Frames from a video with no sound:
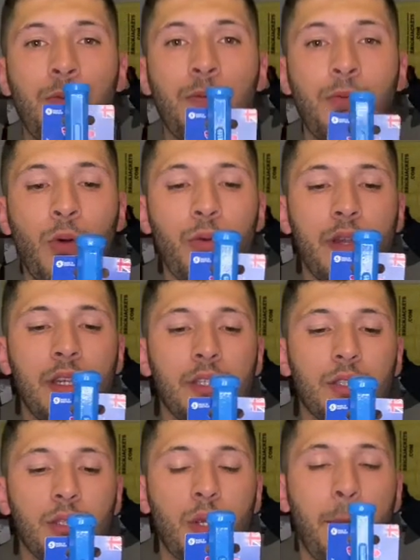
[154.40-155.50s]
4
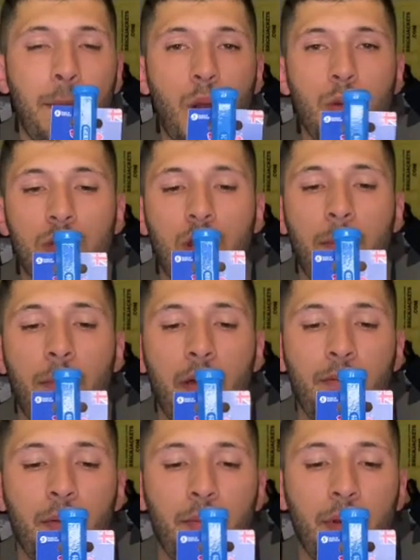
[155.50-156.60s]
inch bolster by
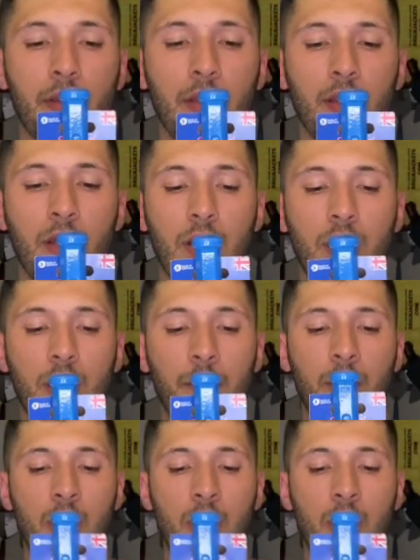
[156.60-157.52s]
footprint um,